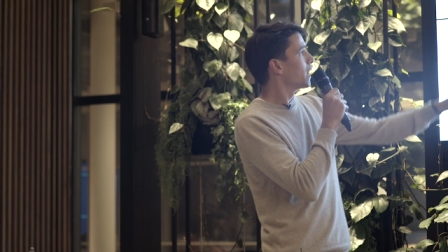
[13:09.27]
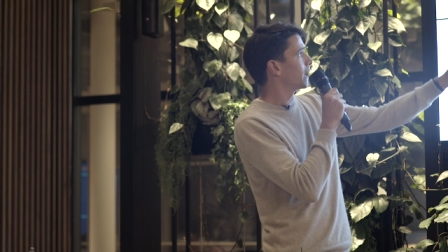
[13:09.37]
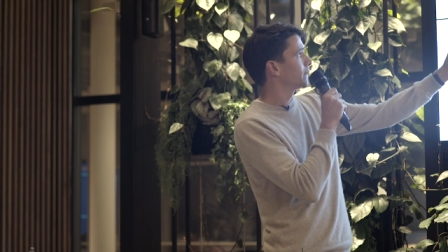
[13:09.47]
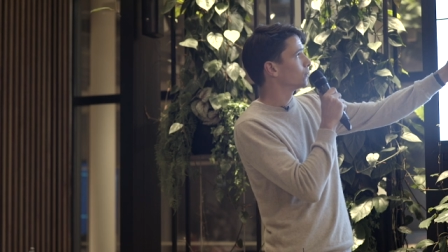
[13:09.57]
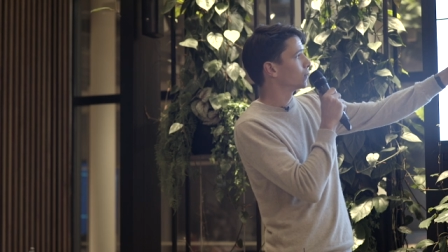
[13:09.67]

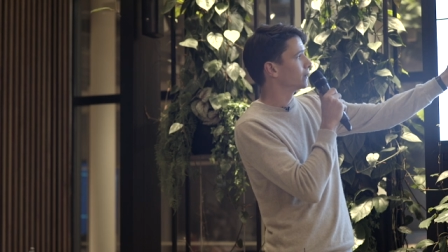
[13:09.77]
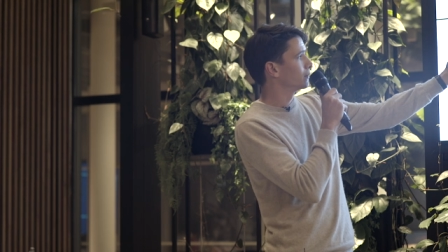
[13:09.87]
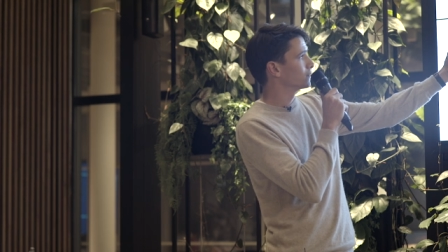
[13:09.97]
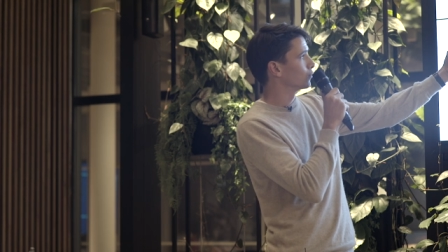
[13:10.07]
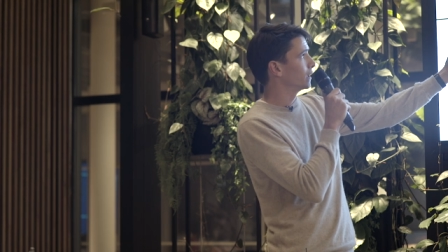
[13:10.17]
And then when there
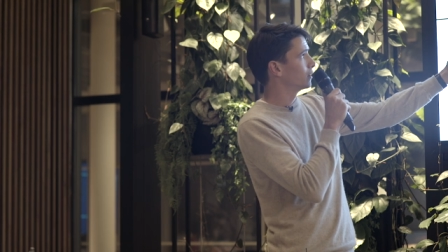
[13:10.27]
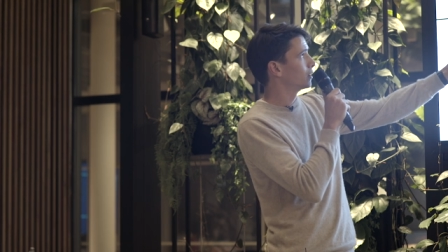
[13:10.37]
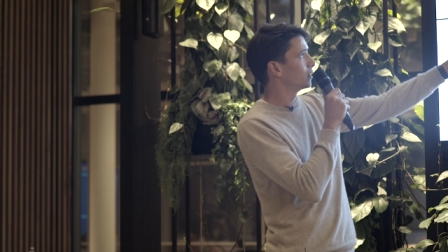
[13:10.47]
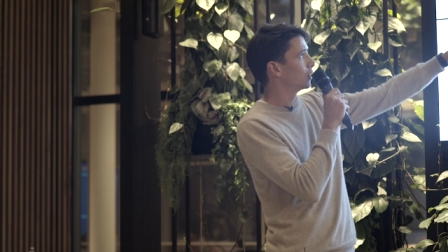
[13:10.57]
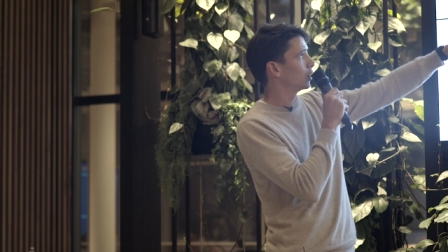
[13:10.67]
is a
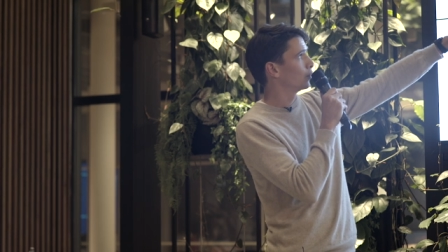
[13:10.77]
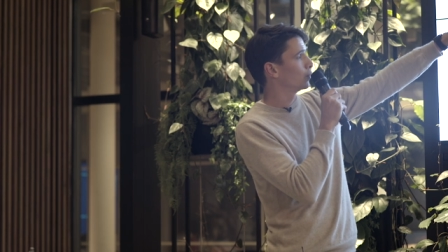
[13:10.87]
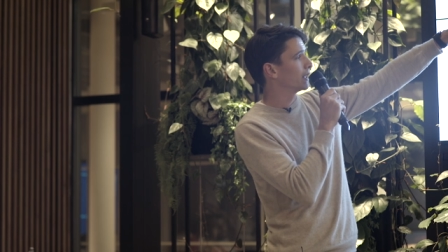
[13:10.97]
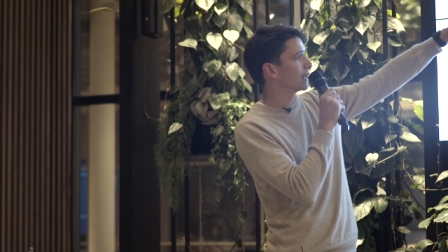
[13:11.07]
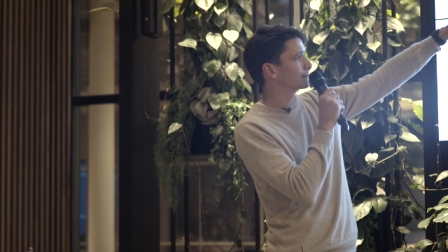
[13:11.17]
winner, uh,
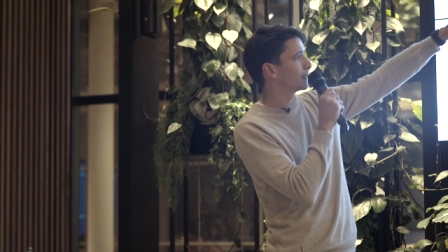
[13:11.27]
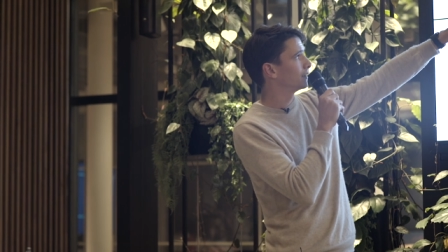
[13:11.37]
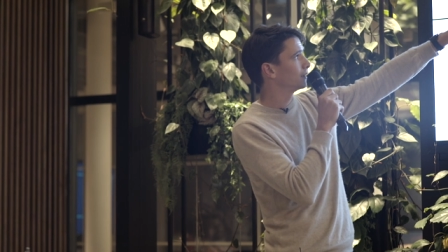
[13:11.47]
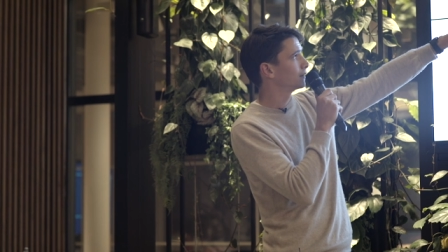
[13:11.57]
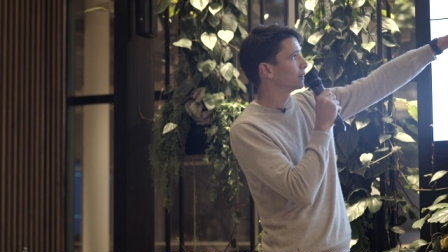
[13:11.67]
we expand
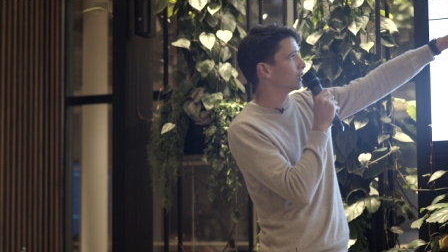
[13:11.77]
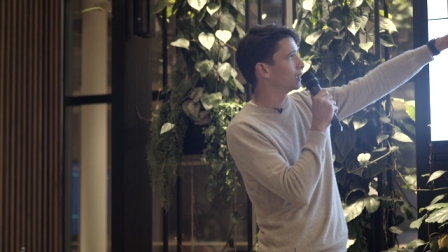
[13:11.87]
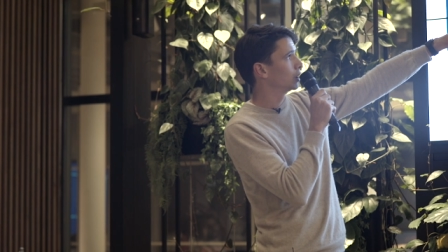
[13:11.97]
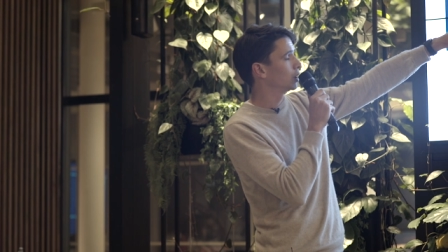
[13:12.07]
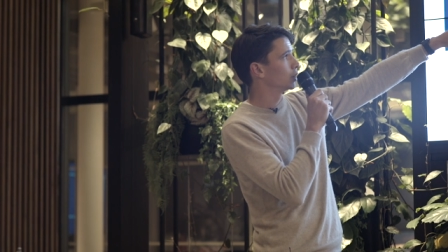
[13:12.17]
it
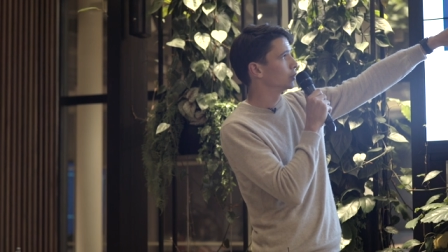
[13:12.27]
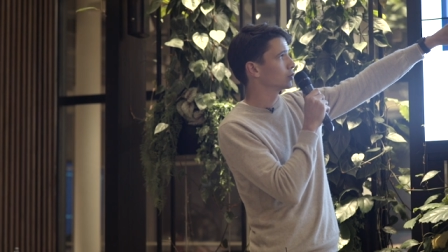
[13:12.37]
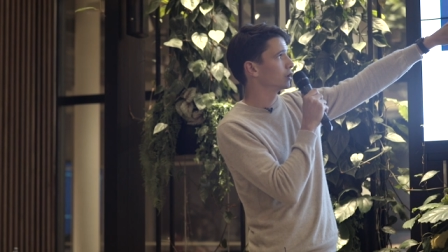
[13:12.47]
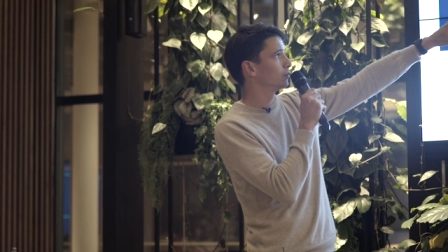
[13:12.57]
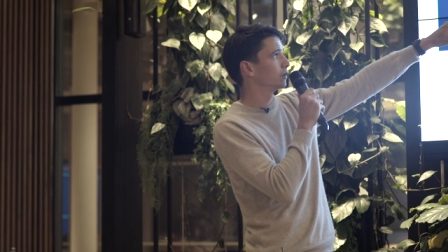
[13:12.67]
in, uh,
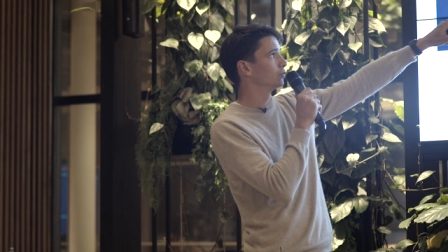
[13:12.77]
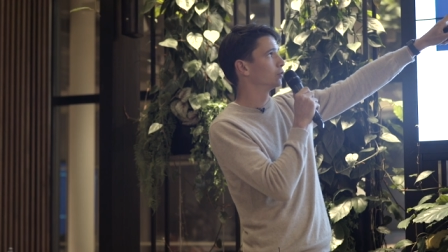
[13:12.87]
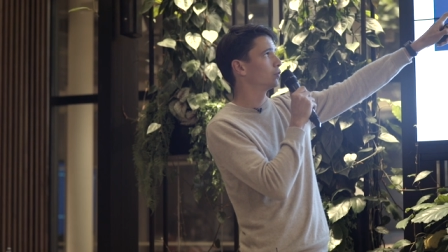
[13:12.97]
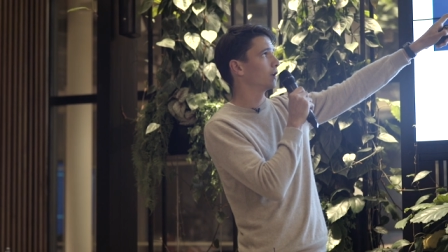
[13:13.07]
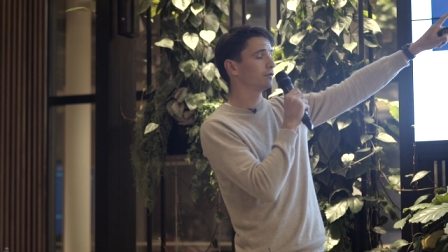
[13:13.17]
usually we do
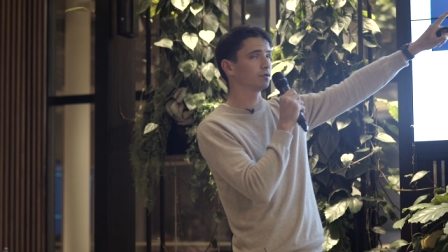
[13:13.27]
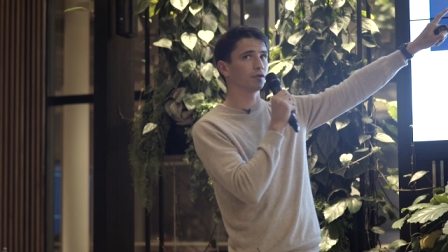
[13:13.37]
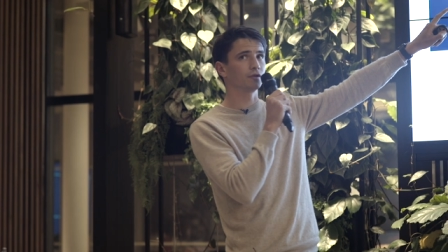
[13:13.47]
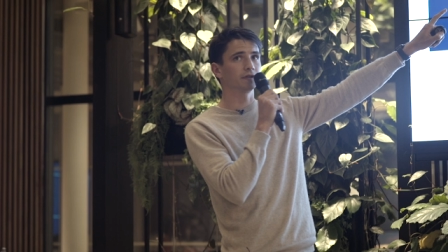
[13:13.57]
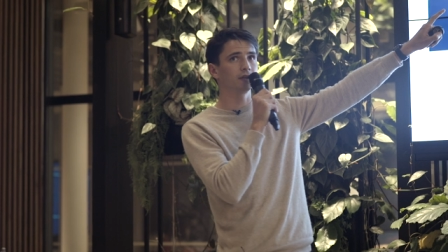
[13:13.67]
twelve to
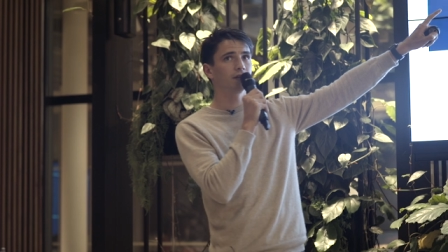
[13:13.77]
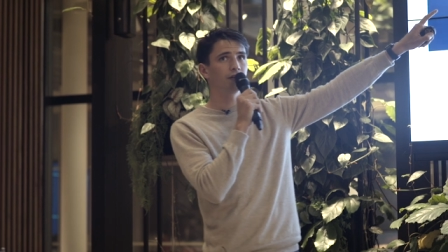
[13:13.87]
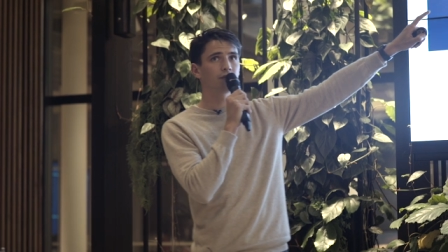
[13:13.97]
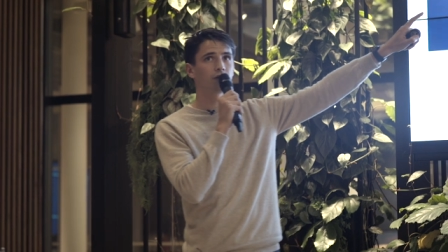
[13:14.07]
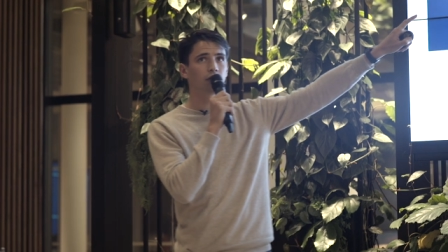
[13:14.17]
thirteen different